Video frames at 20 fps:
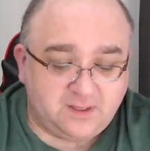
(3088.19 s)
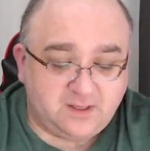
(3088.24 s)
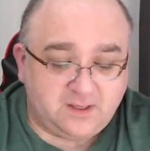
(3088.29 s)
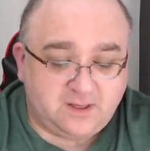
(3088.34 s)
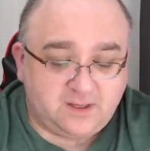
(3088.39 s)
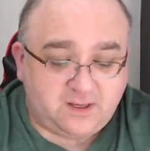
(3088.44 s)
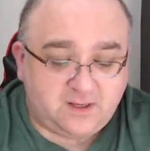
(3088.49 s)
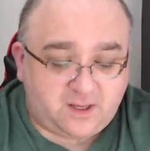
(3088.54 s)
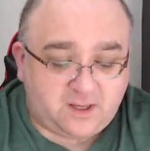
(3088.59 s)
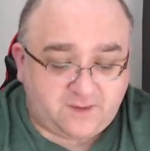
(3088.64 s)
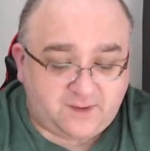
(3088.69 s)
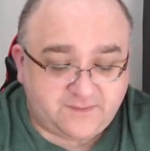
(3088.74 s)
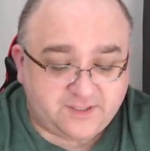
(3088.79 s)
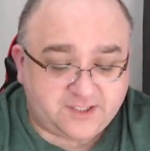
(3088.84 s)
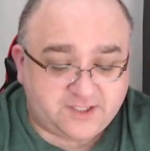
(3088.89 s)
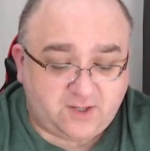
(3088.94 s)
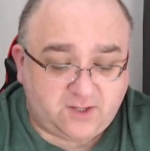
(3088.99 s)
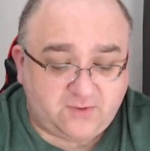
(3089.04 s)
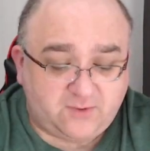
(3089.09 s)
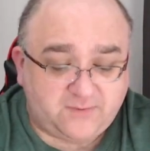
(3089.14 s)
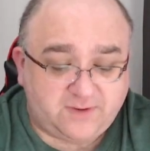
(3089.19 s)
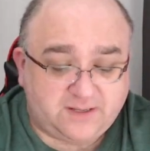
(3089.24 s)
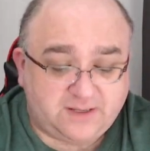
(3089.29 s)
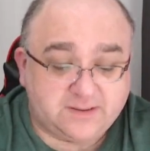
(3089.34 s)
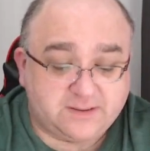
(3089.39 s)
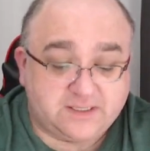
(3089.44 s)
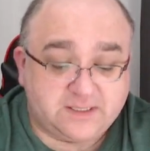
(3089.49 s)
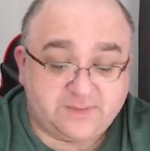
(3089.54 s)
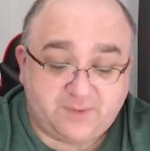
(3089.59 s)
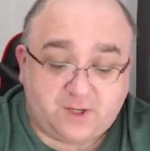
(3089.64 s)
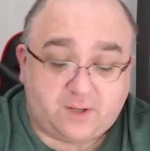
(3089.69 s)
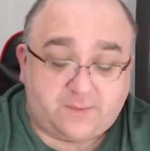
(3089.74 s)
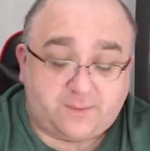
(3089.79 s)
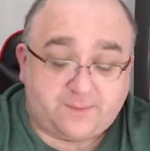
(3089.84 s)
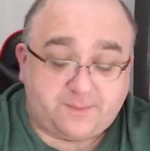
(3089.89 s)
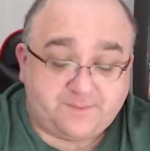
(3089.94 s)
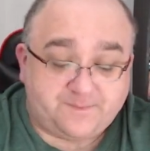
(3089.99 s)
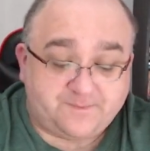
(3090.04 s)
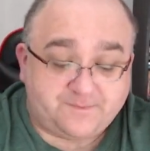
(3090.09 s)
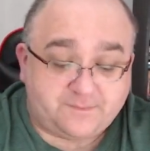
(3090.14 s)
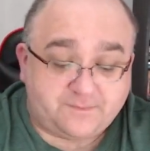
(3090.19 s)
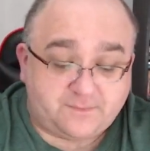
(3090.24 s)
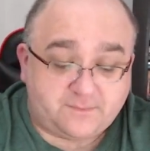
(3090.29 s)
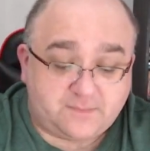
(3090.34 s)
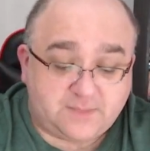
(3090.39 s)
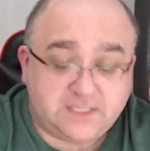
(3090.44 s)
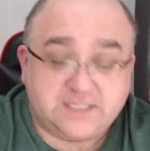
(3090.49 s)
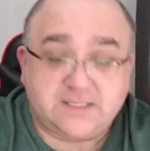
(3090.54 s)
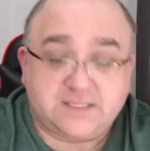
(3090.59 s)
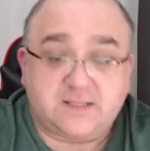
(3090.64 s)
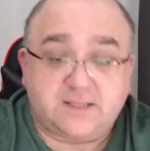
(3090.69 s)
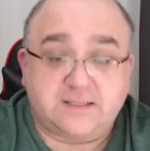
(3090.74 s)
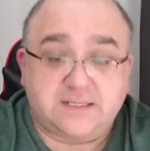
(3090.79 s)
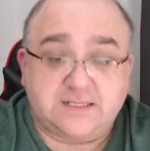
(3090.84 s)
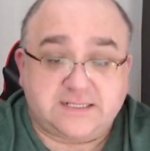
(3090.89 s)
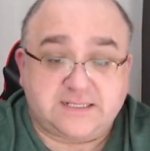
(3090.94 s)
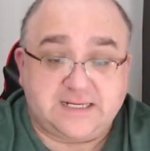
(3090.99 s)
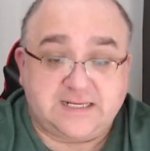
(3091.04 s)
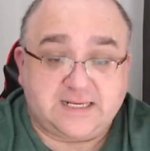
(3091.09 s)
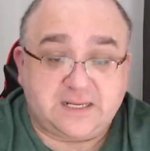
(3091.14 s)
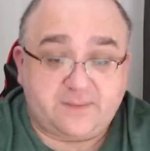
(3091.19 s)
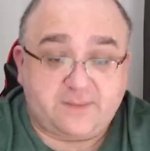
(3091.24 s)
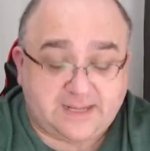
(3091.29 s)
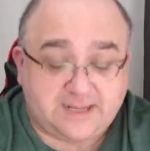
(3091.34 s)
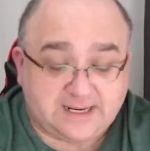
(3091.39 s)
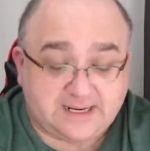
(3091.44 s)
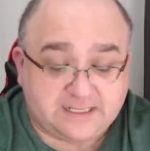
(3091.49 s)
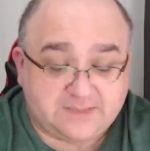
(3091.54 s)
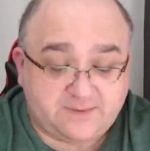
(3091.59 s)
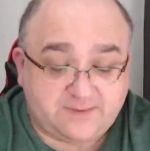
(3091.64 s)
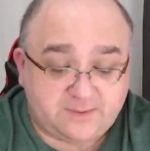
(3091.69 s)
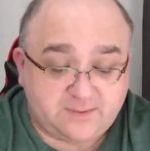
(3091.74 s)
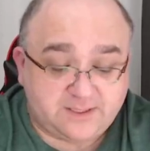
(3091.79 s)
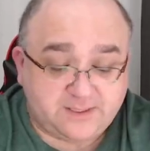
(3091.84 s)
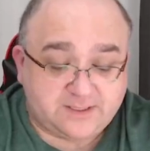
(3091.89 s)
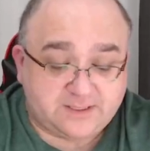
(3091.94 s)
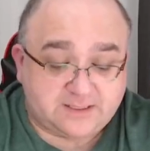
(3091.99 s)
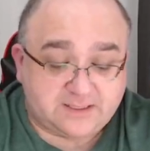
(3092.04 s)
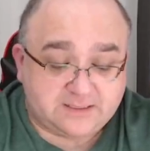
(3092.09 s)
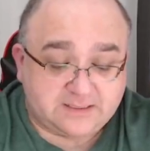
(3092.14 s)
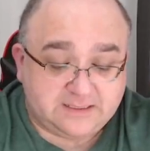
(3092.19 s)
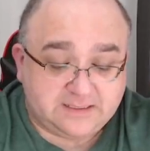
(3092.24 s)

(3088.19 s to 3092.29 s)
After Show found his mom, he started sneaking back to be with her.